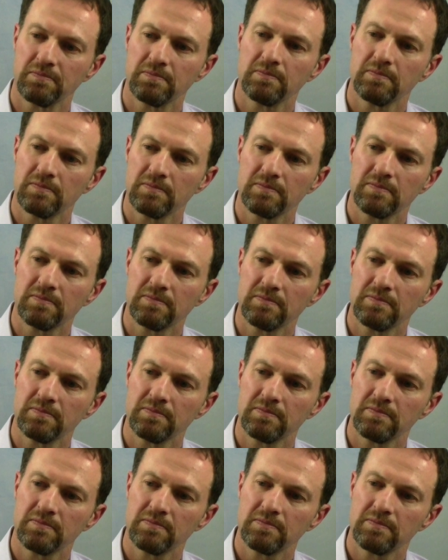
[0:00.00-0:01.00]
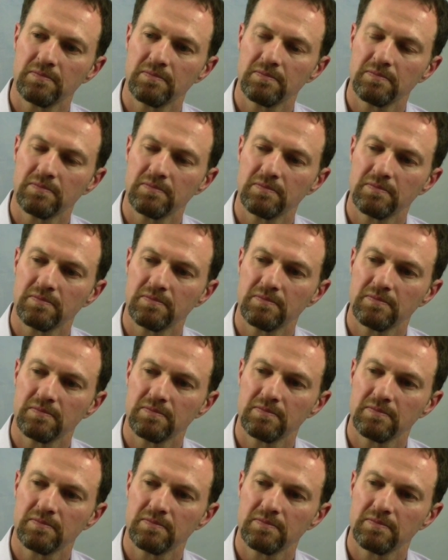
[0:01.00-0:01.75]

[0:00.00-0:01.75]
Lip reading: Nothing is said.